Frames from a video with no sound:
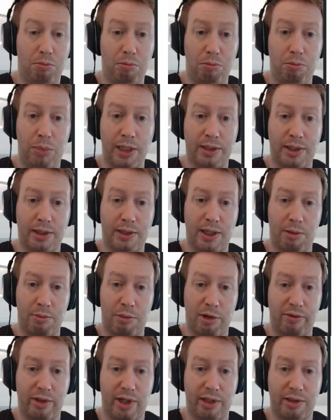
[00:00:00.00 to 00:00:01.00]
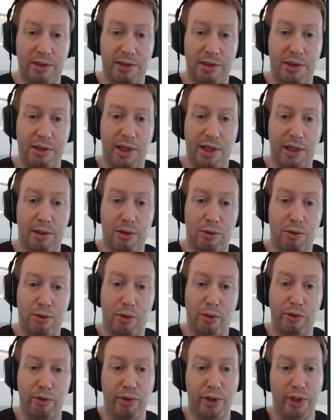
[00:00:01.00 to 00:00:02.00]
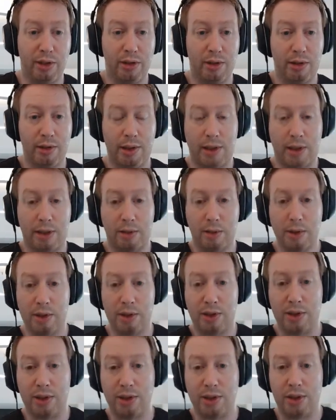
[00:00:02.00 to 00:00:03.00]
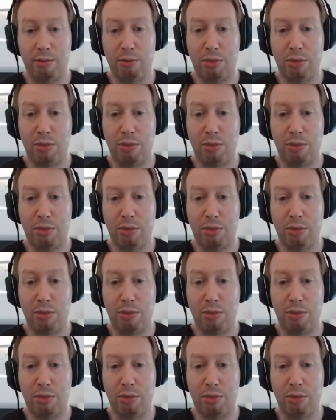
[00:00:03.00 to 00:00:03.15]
Best example of that is the Deco core unit, which is